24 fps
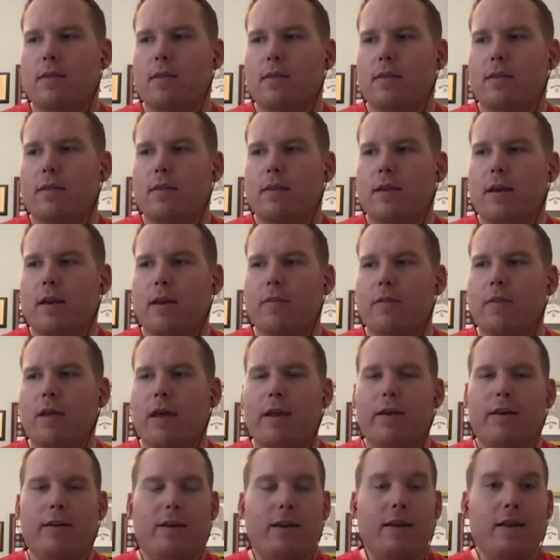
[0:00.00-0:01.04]
kind of
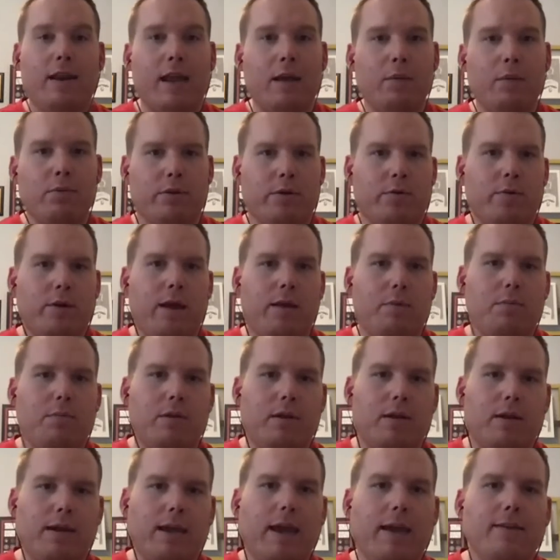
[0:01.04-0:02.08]
not an enabler, right, but
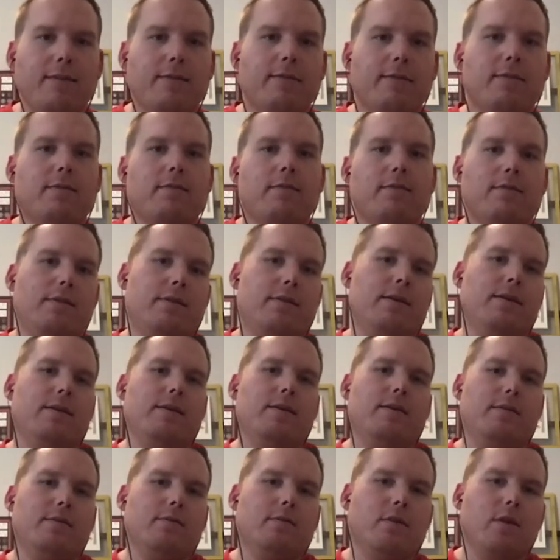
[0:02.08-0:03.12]
a gate.
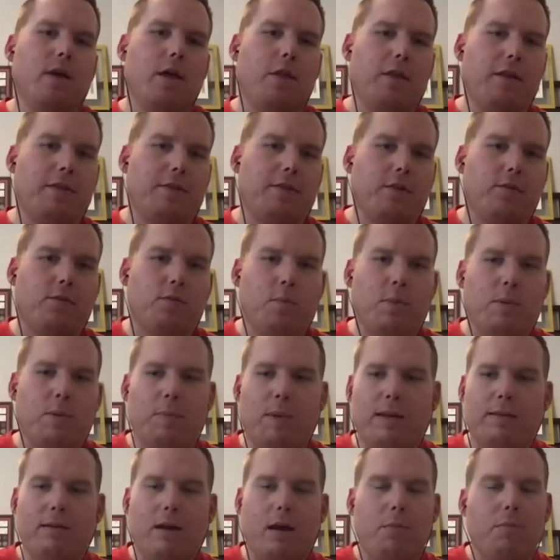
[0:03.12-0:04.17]
So I think those would be my
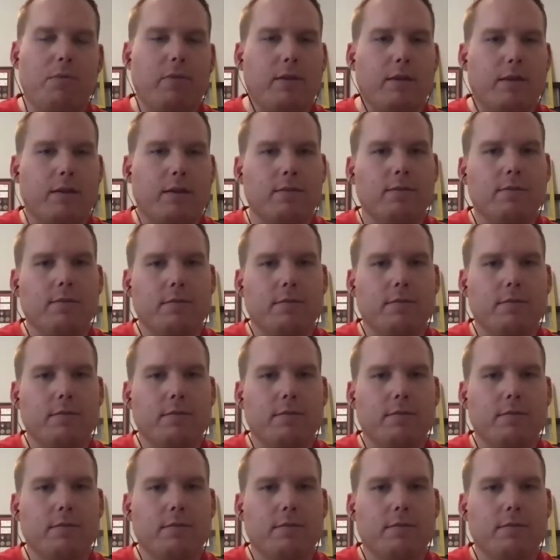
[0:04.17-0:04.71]
top things.